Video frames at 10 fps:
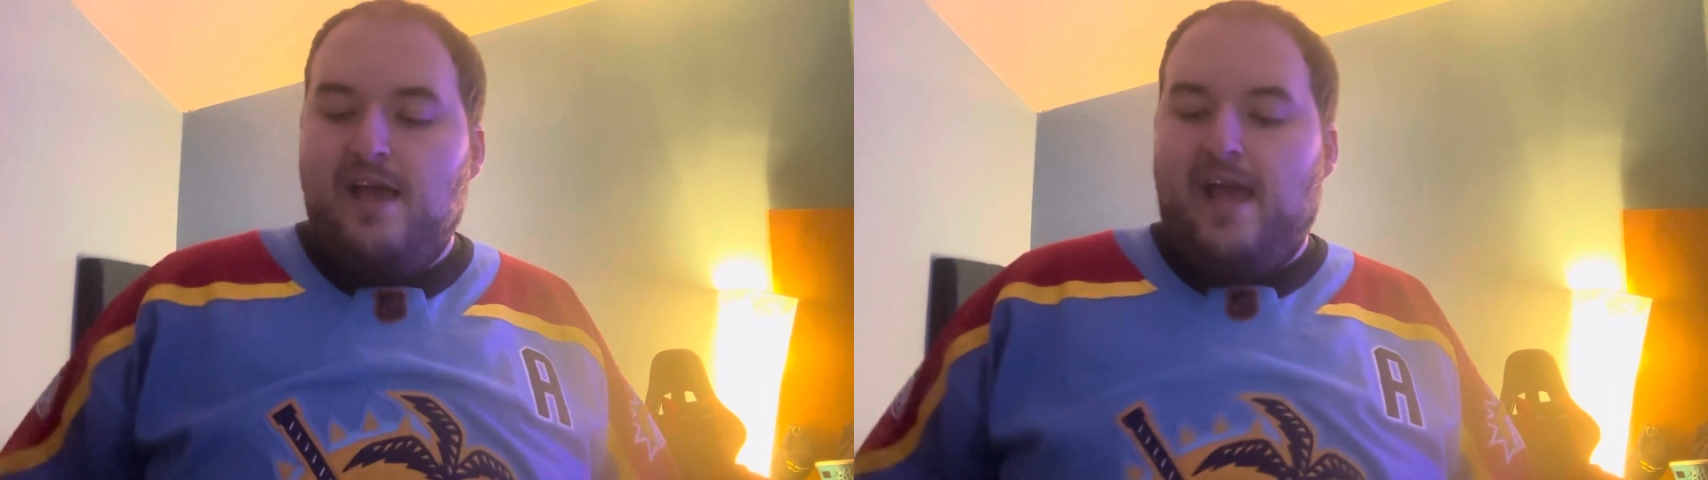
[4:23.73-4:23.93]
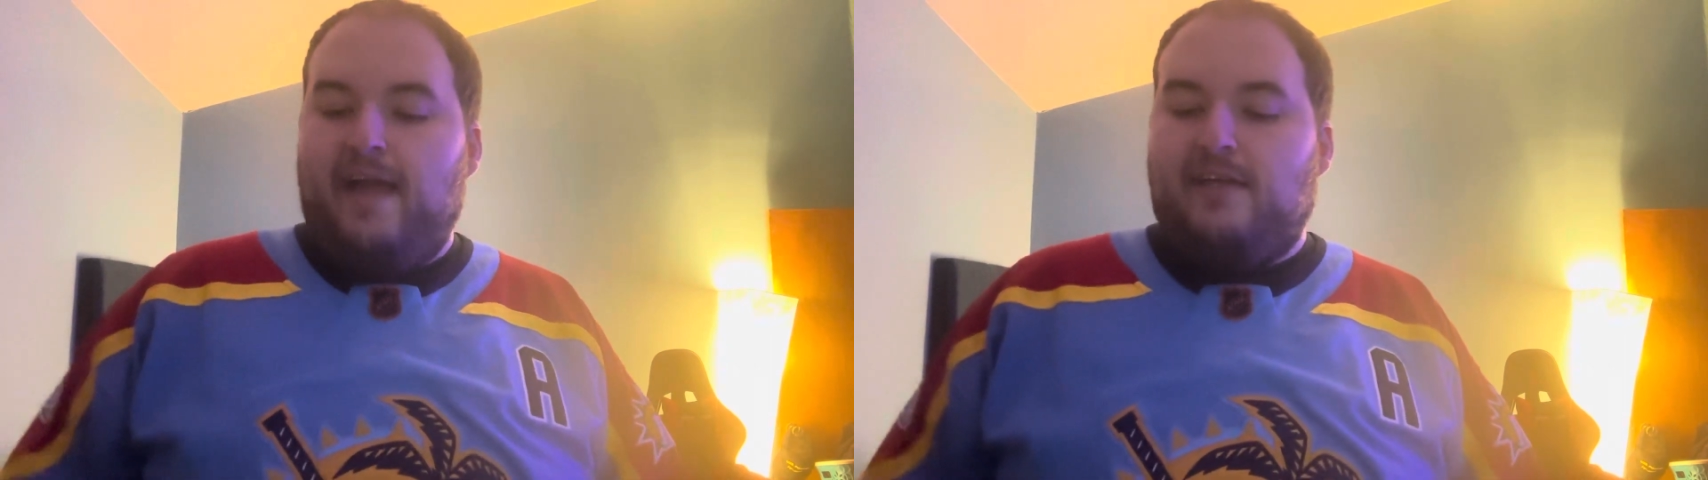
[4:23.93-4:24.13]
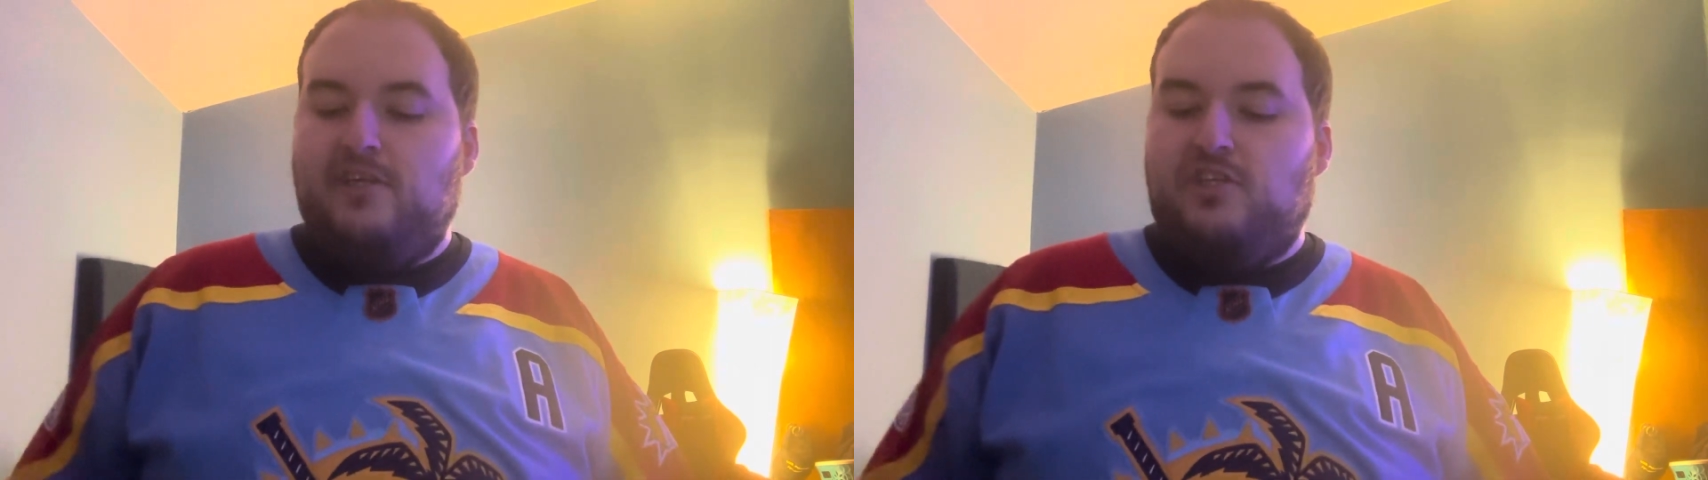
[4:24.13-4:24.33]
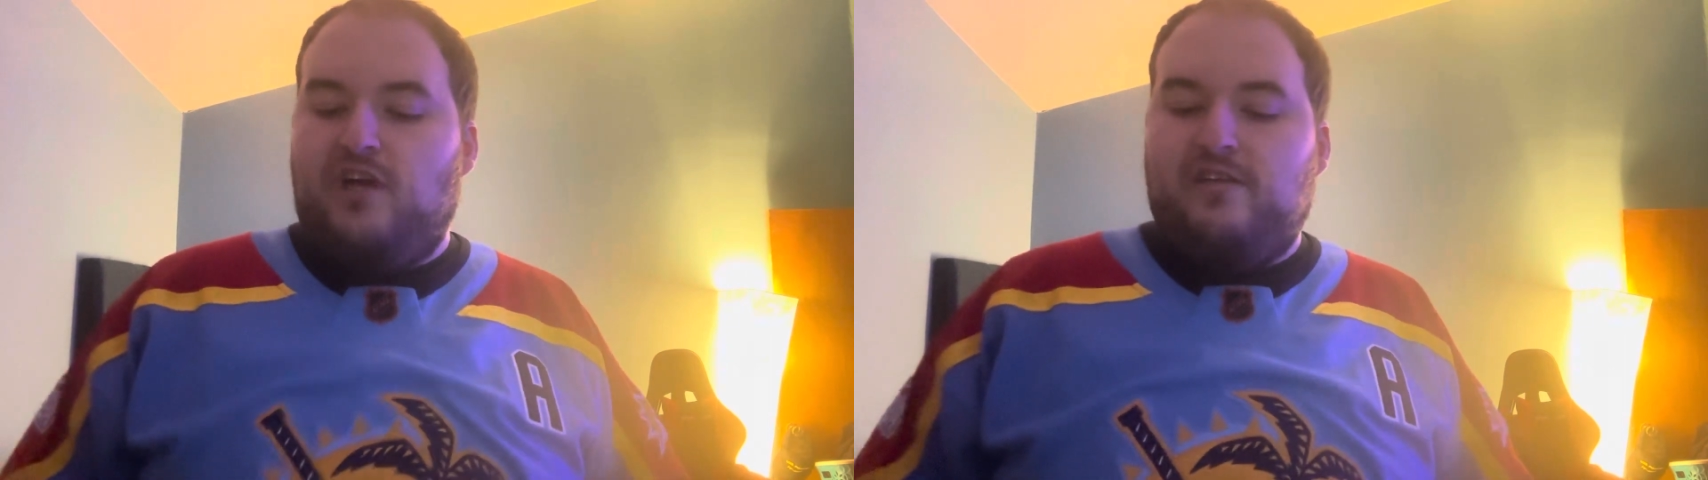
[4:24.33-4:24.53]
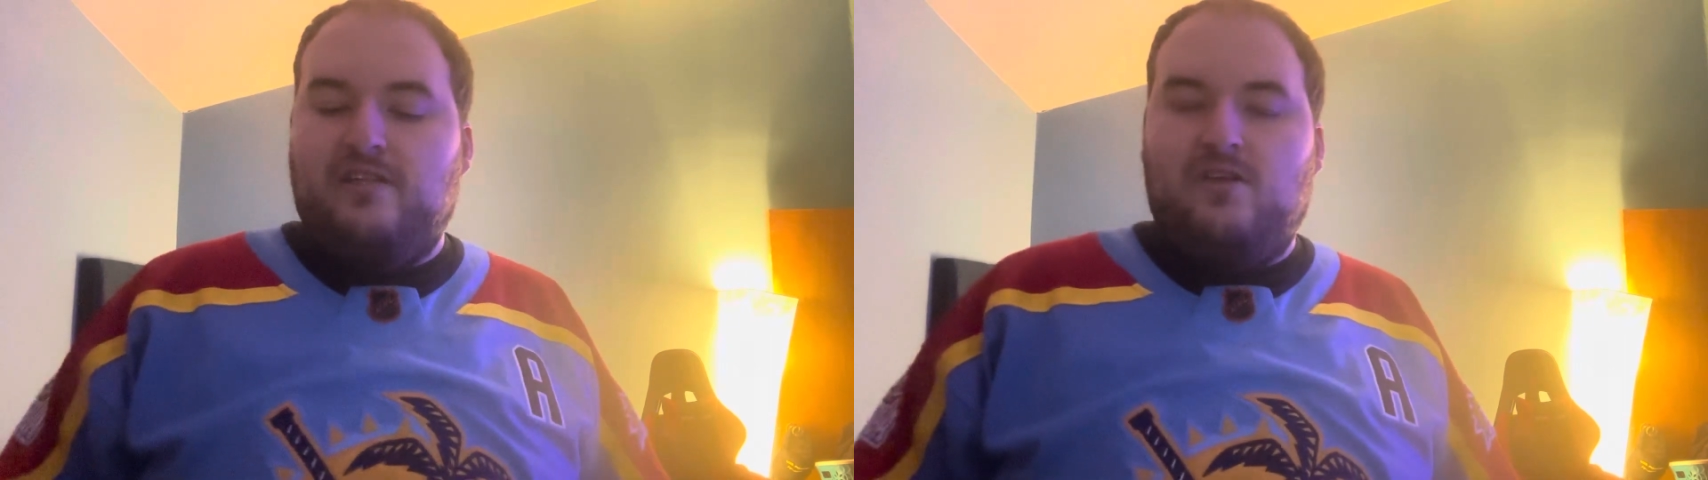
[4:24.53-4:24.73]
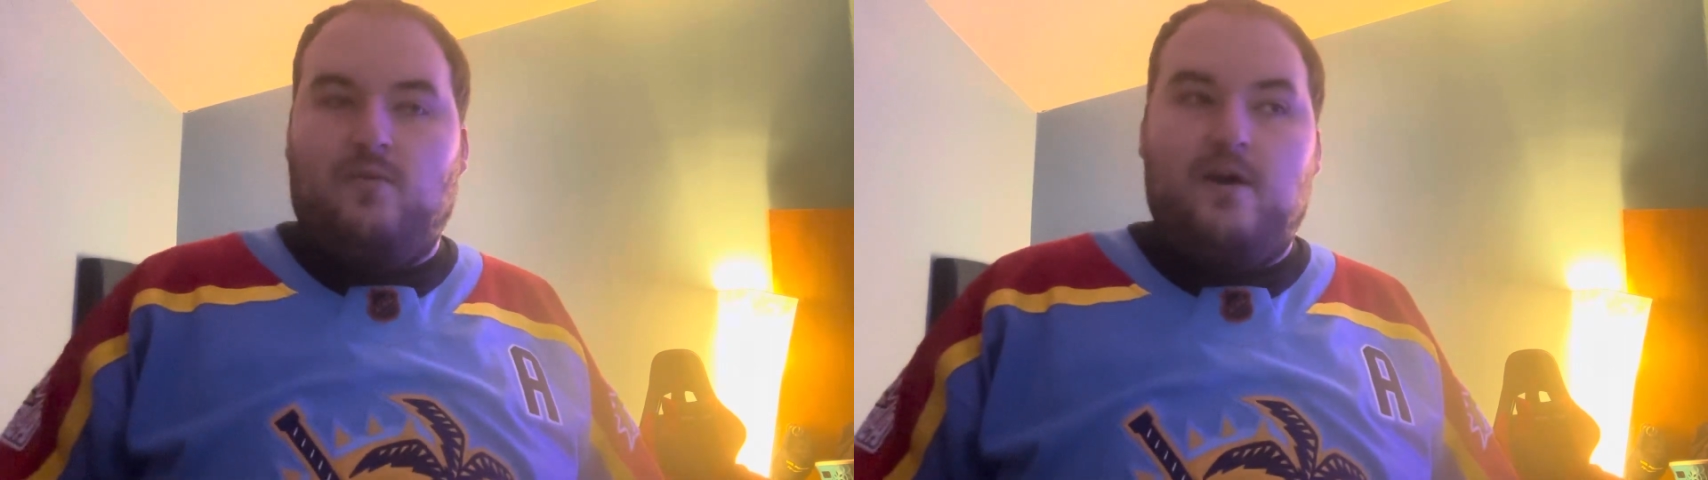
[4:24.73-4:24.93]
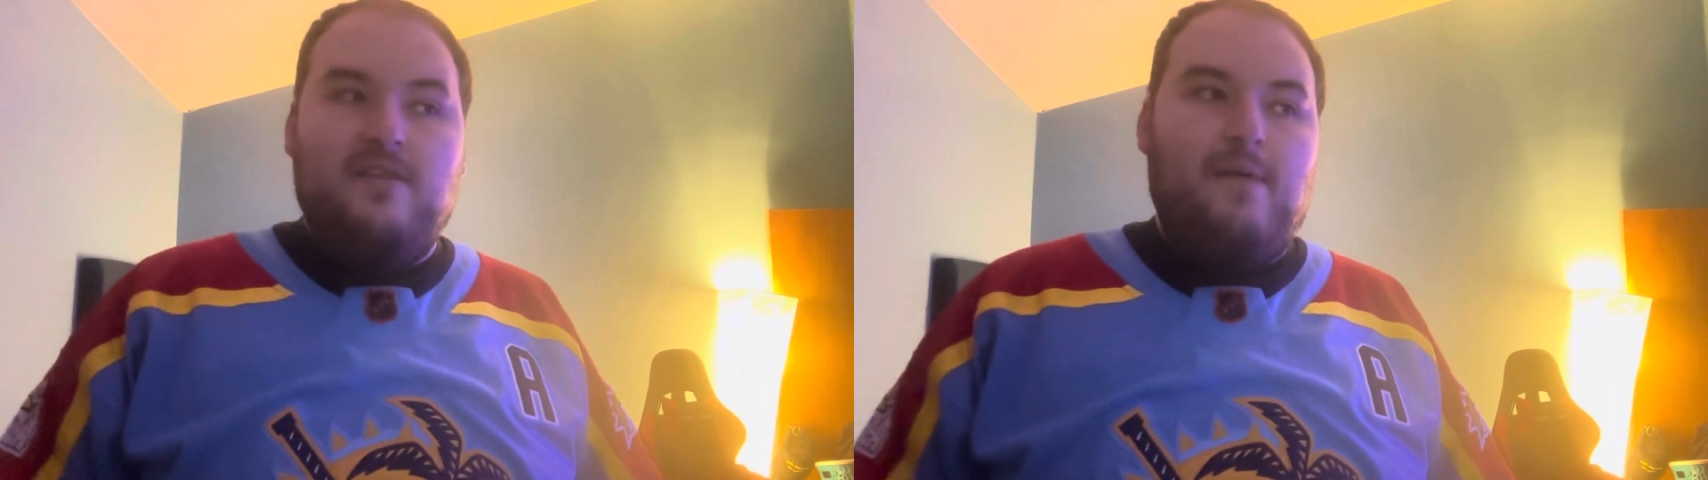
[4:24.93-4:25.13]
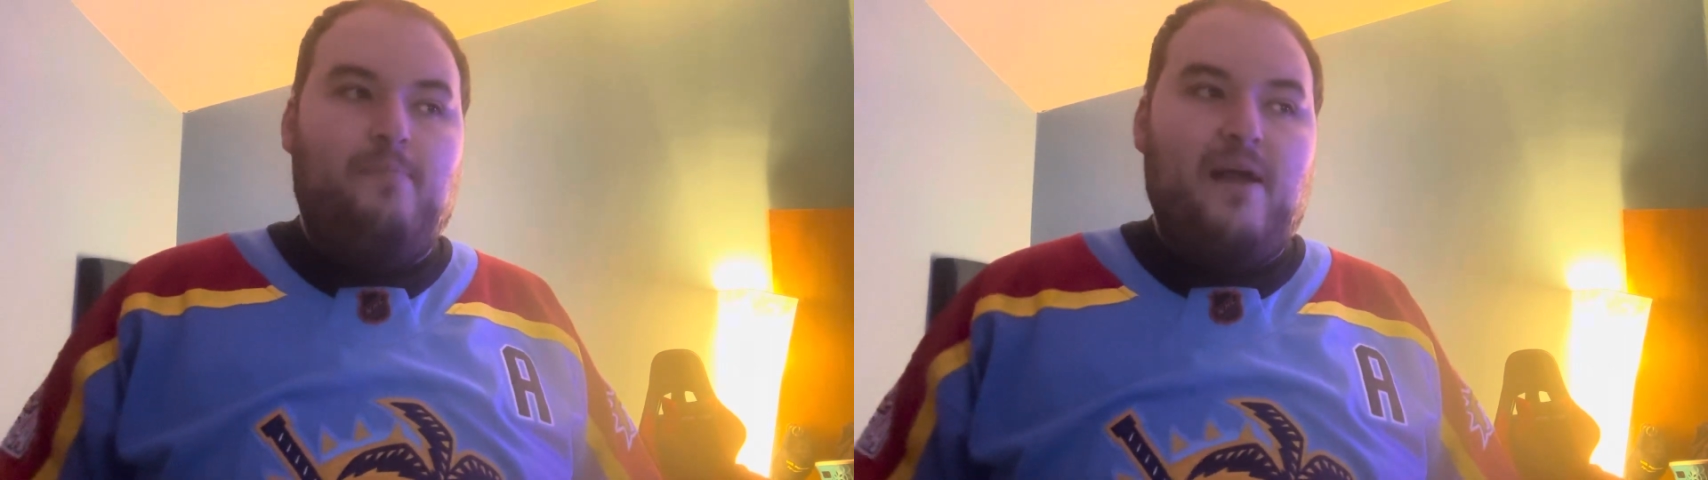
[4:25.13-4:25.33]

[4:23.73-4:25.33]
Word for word: And Tkachuk is the one that